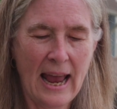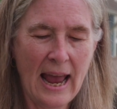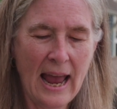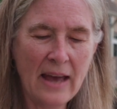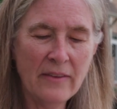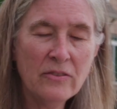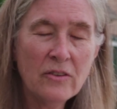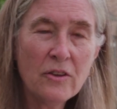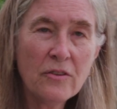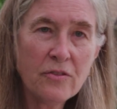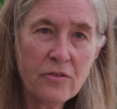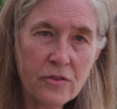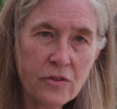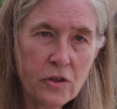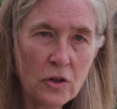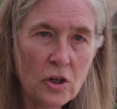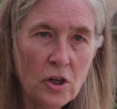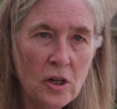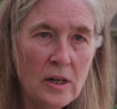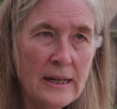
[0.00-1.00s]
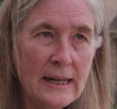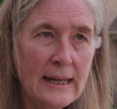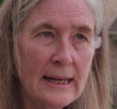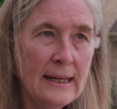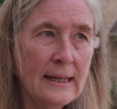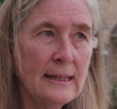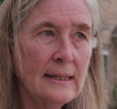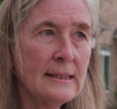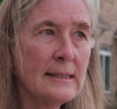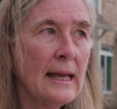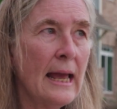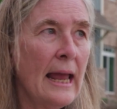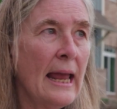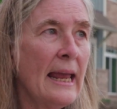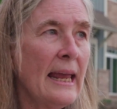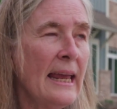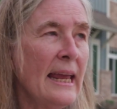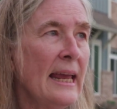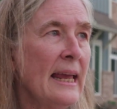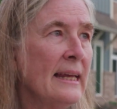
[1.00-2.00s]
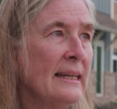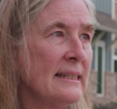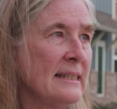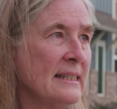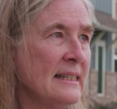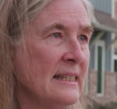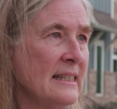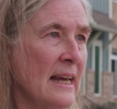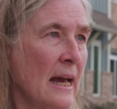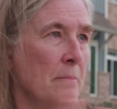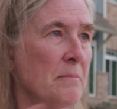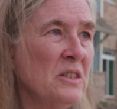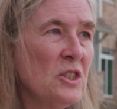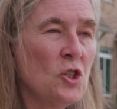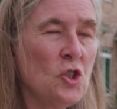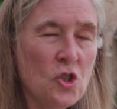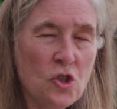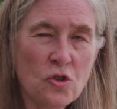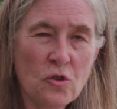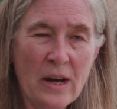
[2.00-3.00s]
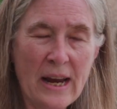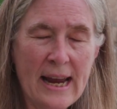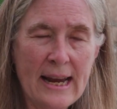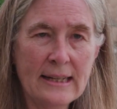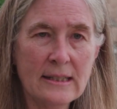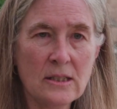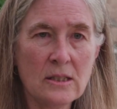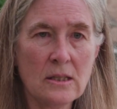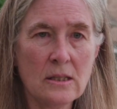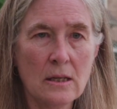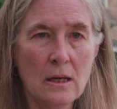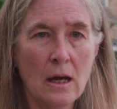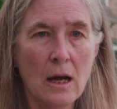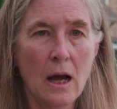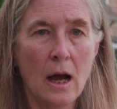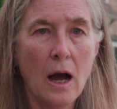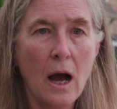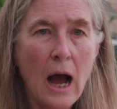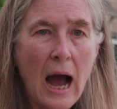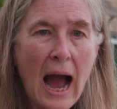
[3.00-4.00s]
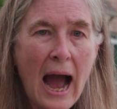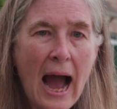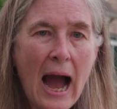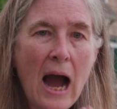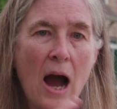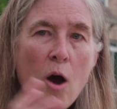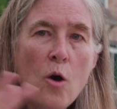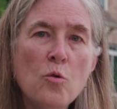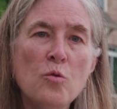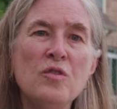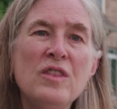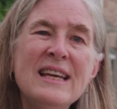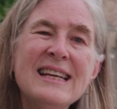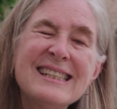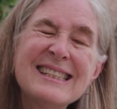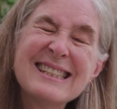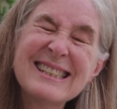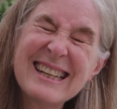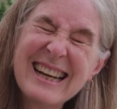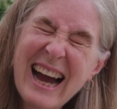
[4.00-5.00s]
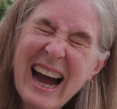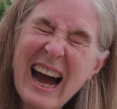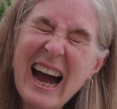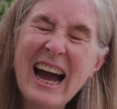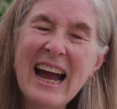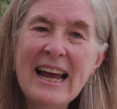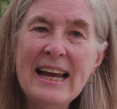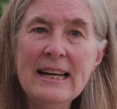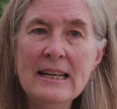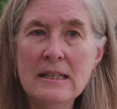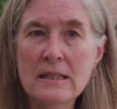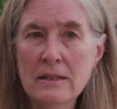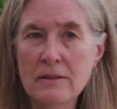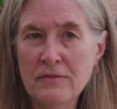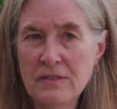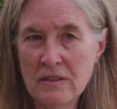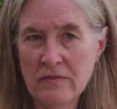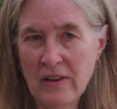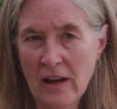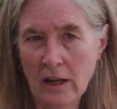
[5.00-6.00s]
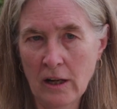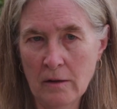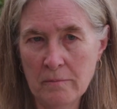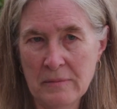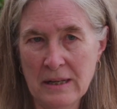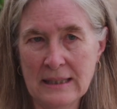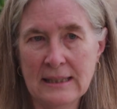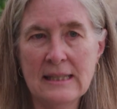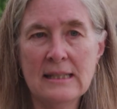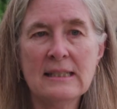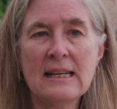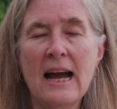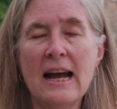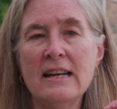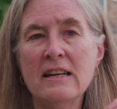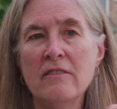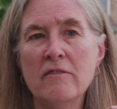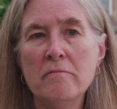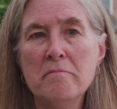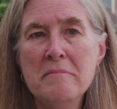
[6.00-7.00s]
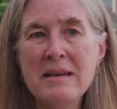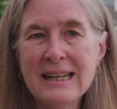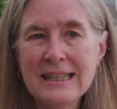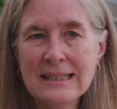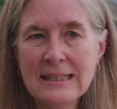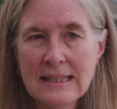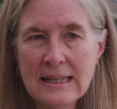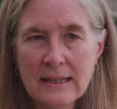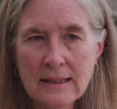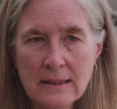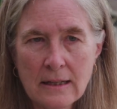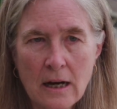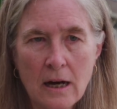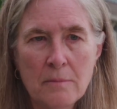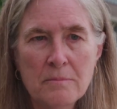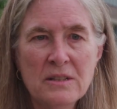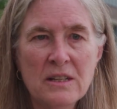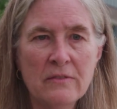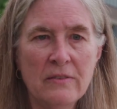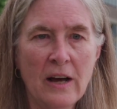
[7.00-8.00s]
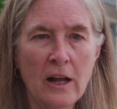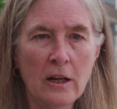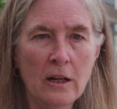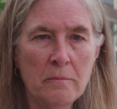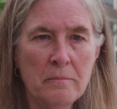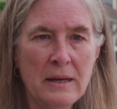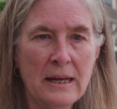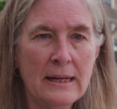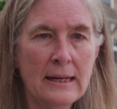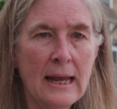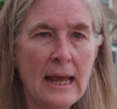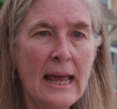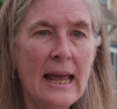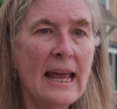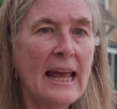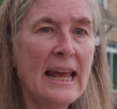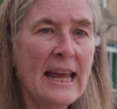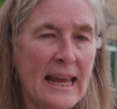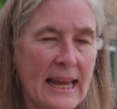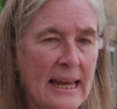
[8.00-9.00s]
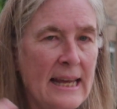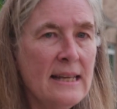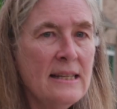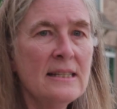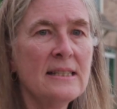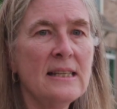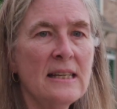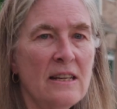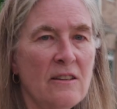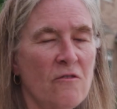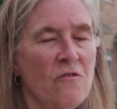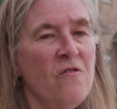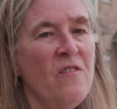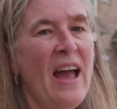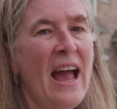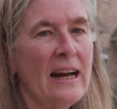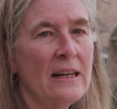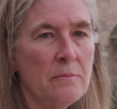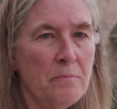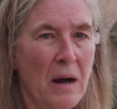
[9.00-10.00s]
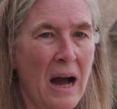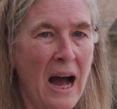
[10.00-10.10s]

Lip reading: And the third is, it demonstrates how this kind of development, this kind of mixed income development, is in fact